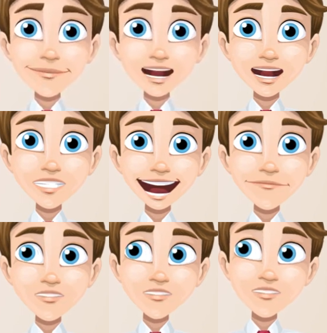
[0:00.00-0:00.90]

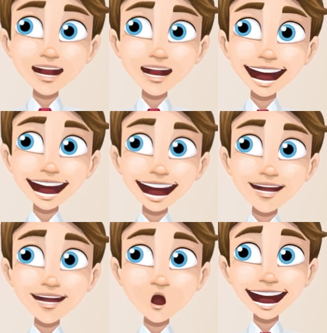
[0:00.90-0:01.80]
Also, have a look at how
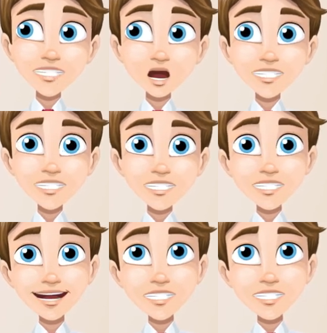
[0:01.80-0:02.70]
you would react to
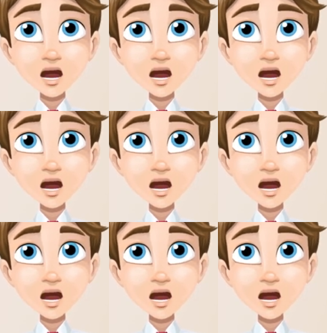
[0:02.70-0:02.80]
activities